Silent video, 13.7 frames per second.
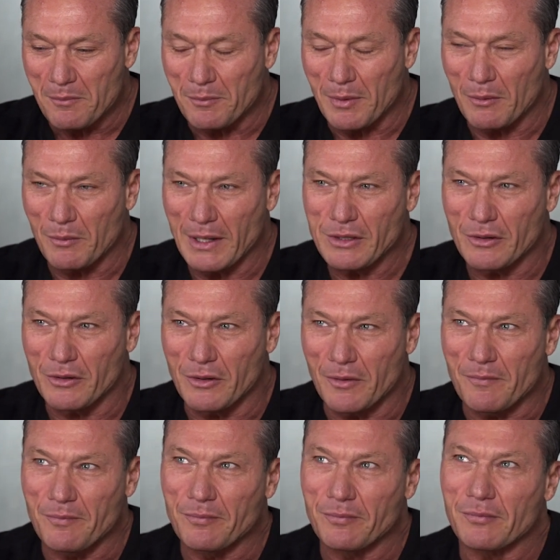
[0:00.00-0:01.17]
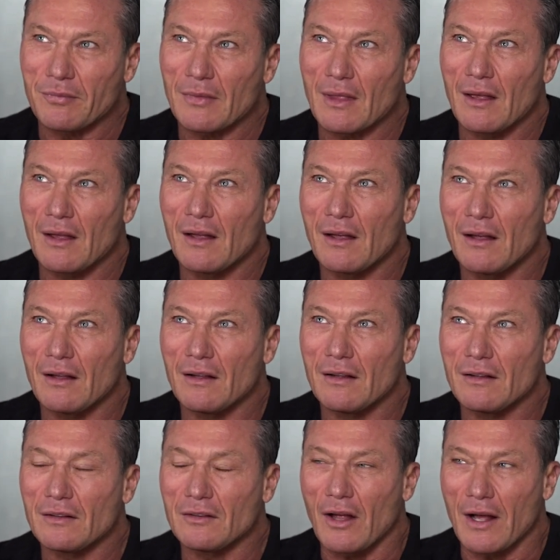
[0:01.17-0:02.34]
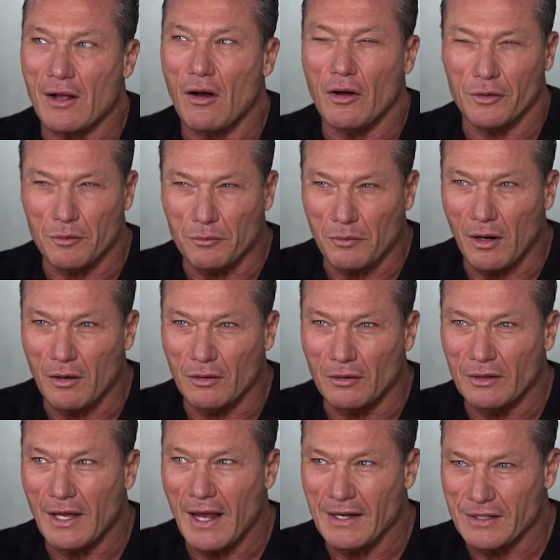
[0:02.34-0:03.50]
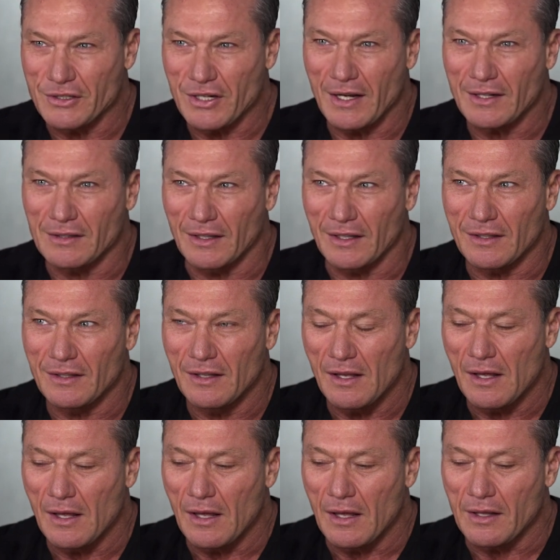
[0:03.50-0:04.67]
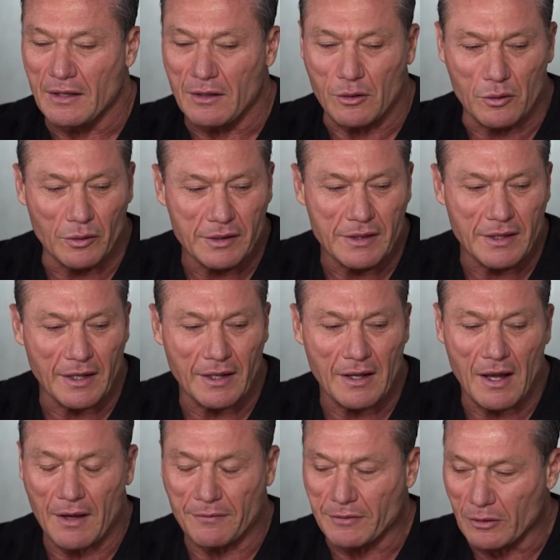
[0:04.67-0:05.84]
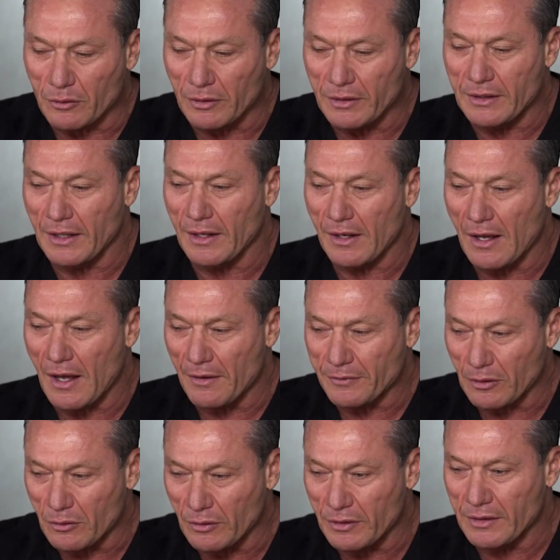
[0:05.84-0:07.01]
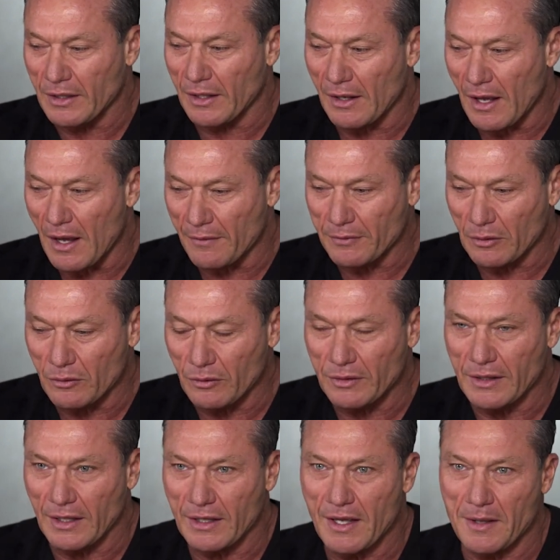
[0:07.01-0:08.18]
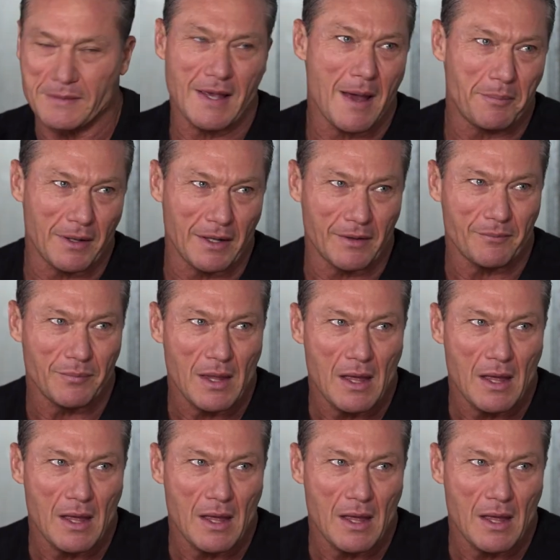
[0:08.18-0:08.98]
But when you're like on a roll energetically, good thing after good thing after good thing after good thing keeps happening.